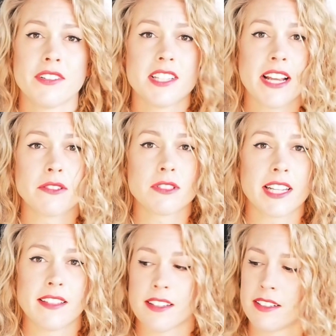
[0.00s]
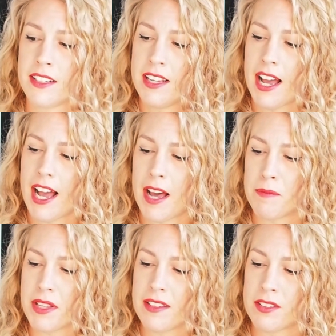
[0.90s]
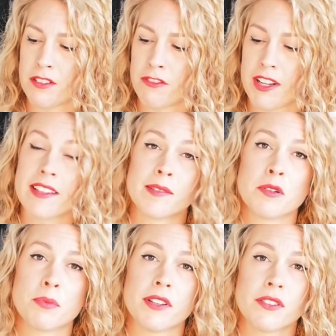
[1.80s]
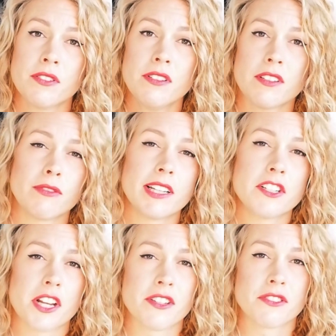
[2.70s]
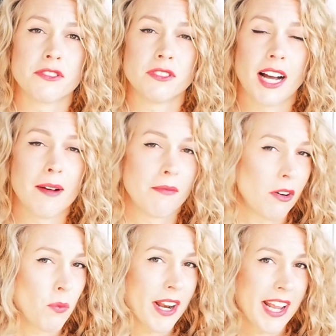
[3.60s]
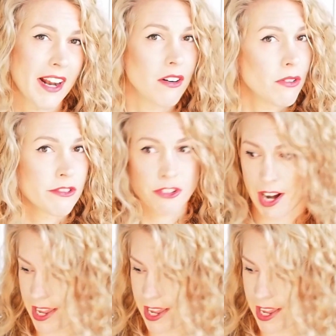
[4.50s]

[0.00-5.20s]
a Tangle Teezer. Um, these sort of flexible bristles are really gentle um, on wet hair or dry